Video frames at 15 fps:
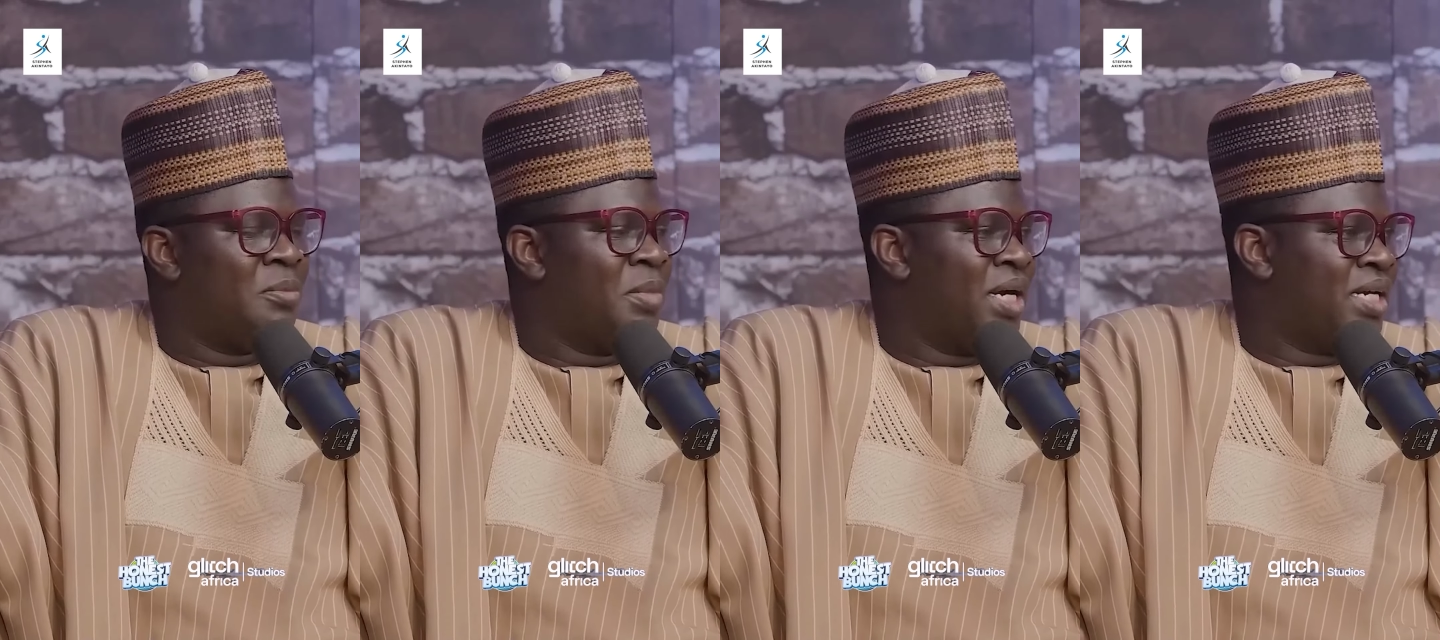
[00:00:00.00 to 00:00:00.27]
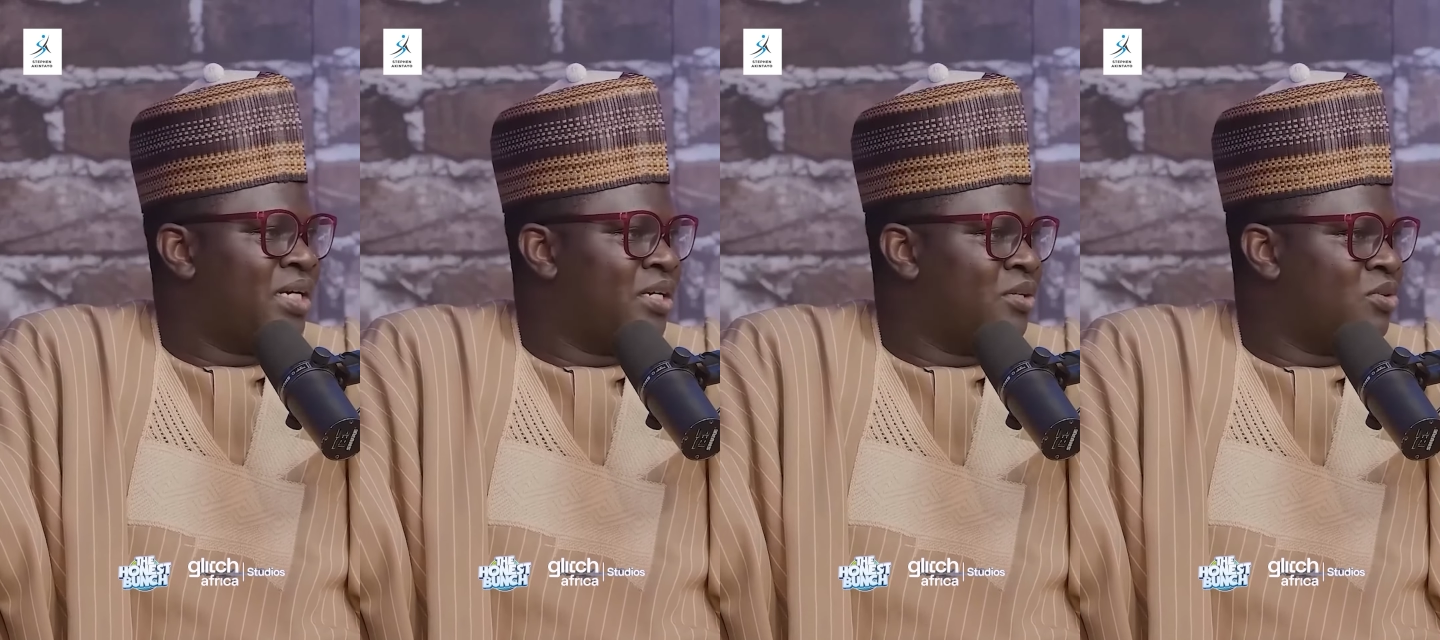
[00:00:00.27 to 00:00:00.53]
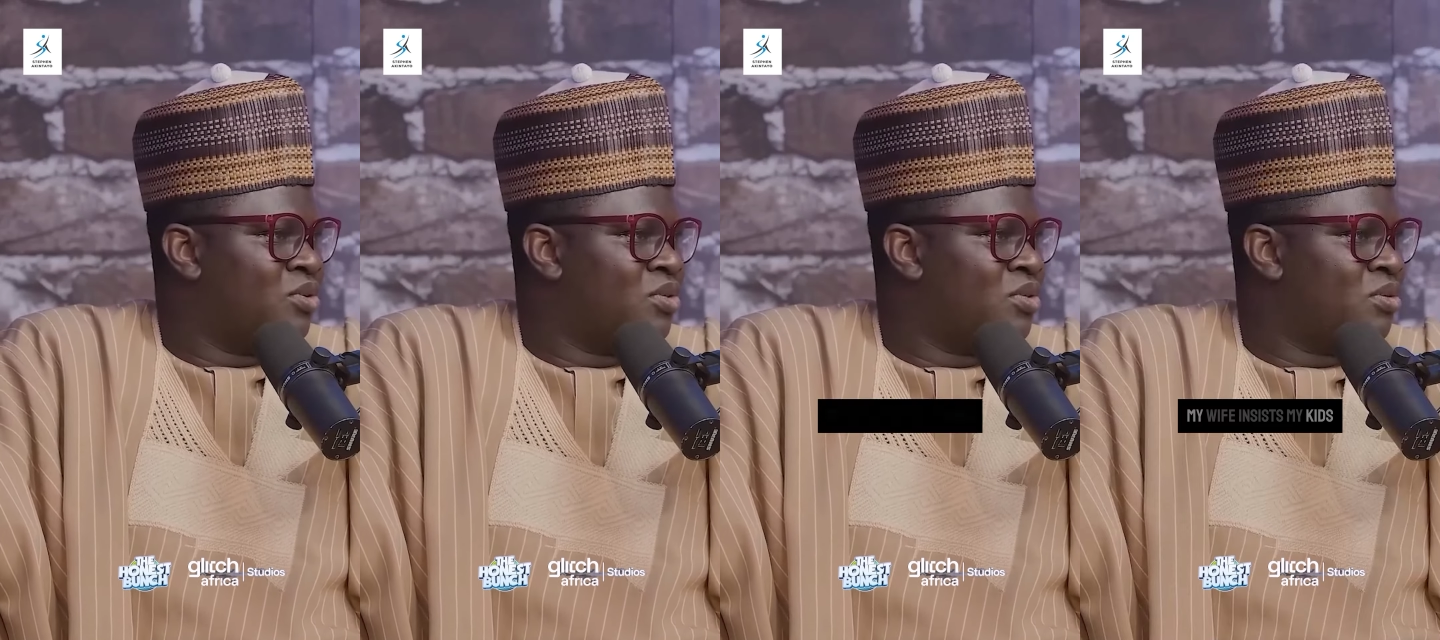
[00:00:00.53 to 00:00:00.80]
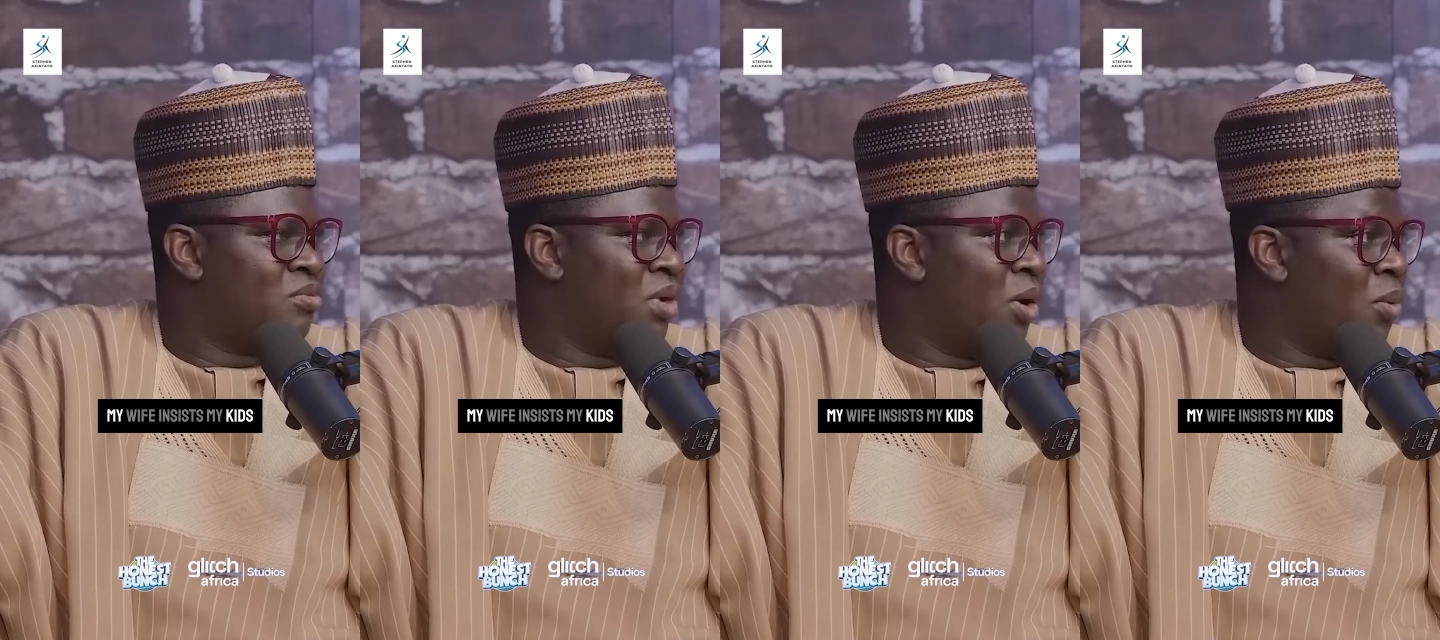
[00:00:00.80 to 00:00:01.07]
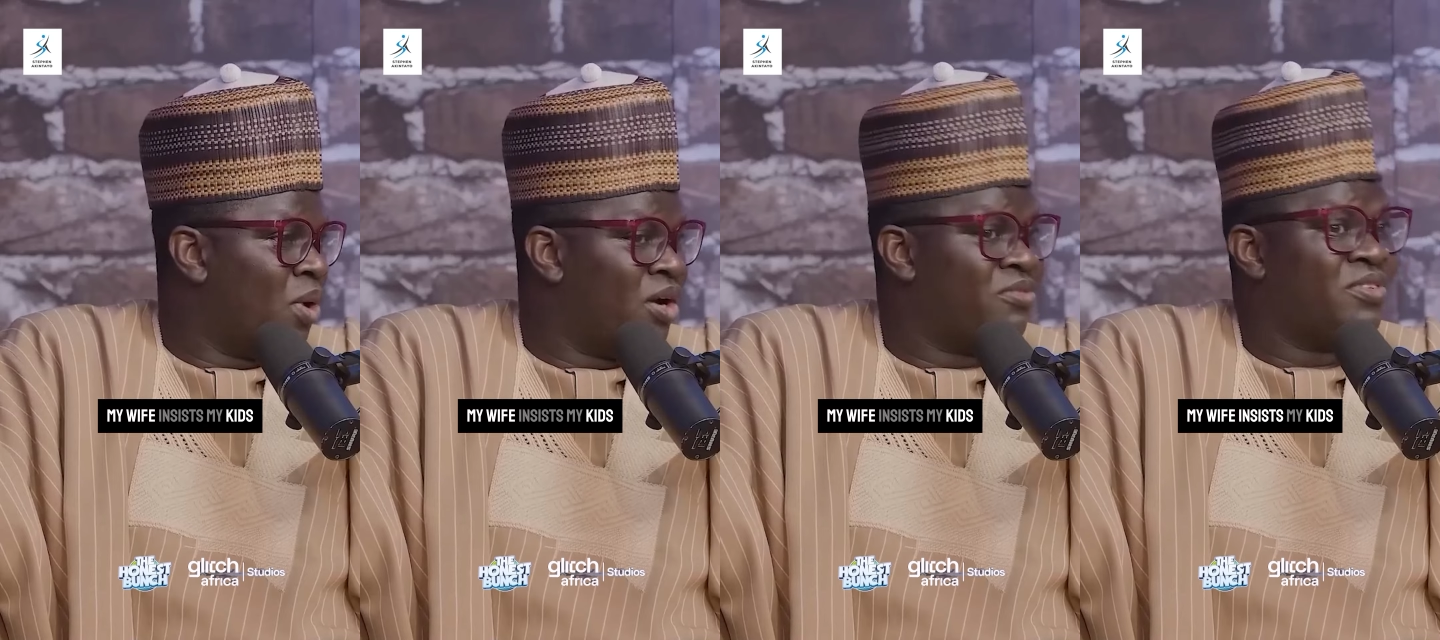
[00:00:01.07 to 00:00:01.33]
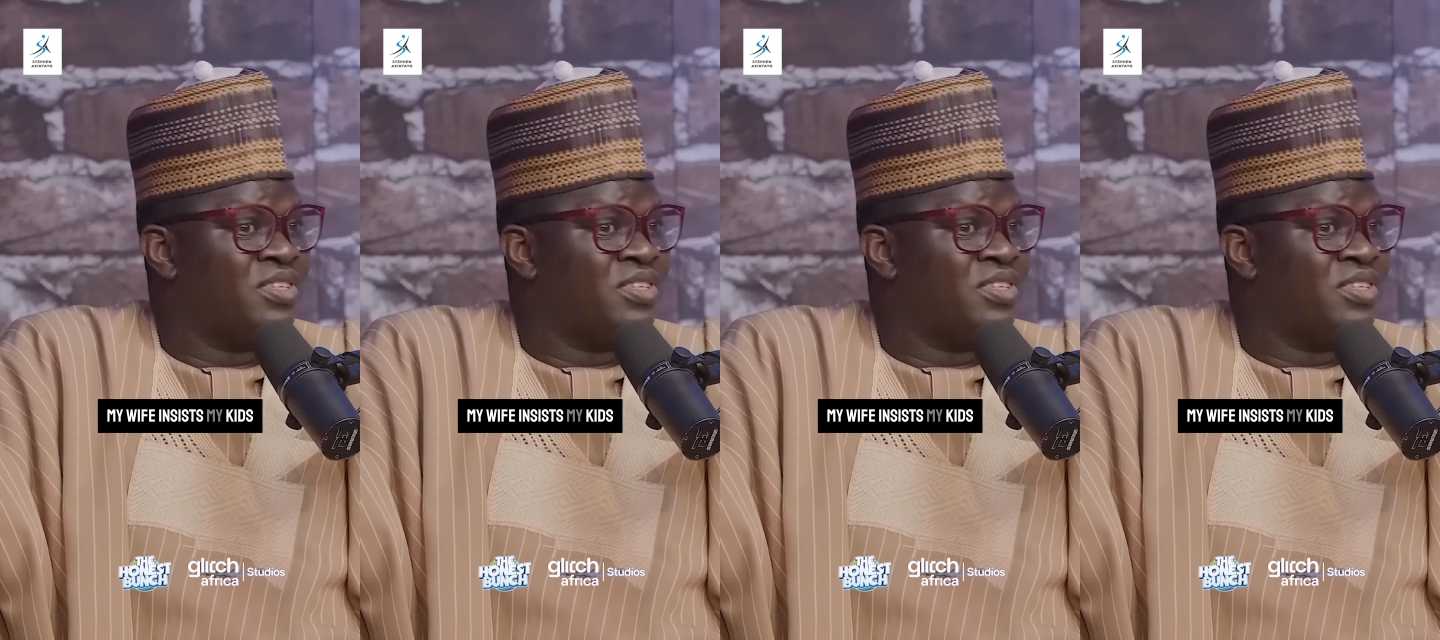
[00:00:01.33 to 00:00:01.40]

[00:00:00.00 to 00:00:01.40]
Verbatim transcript: My mm. kids, Cute. my wife